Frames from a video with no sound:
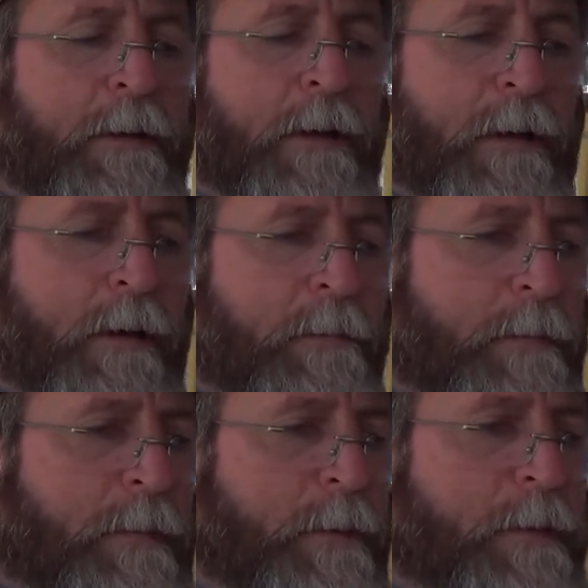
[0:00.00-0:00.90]
Um,
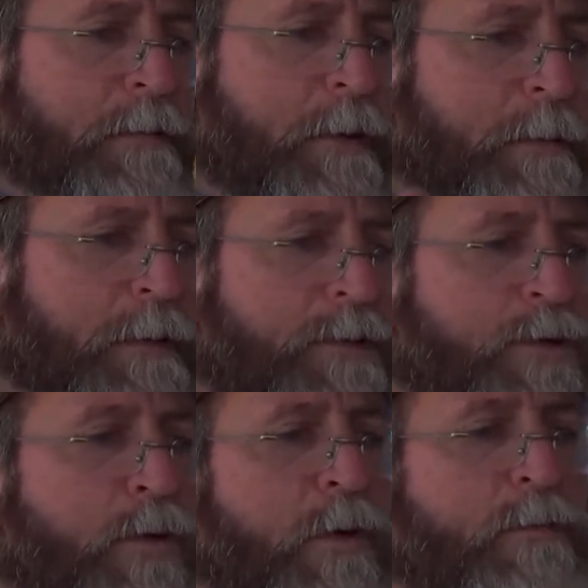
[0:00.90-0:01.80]
I'm gonna I'm gonna
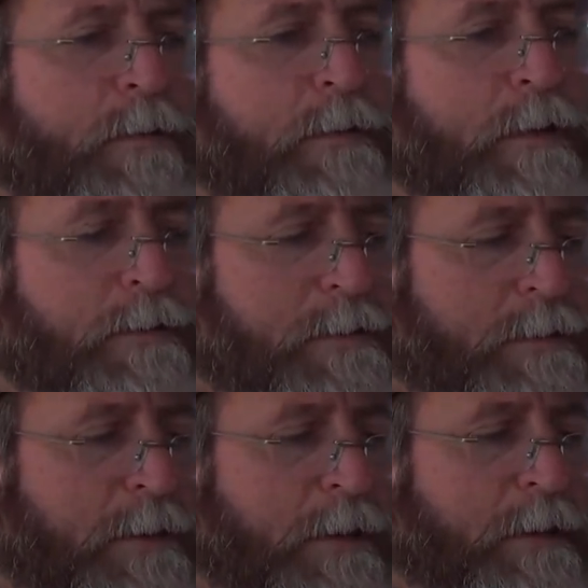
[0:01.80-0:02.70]
start off with this
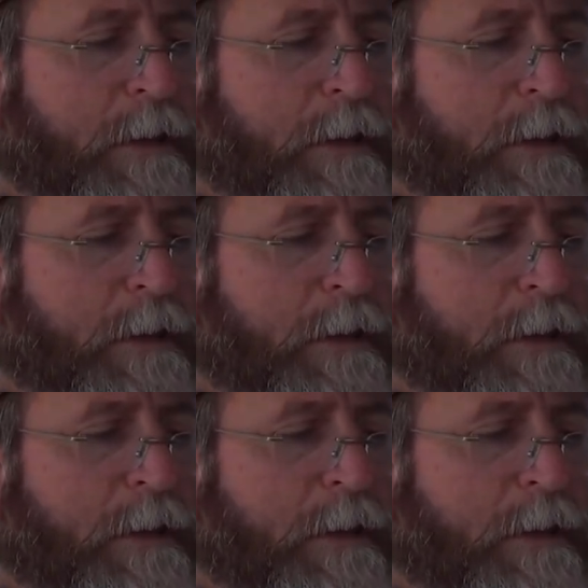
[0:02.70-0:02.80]
uh,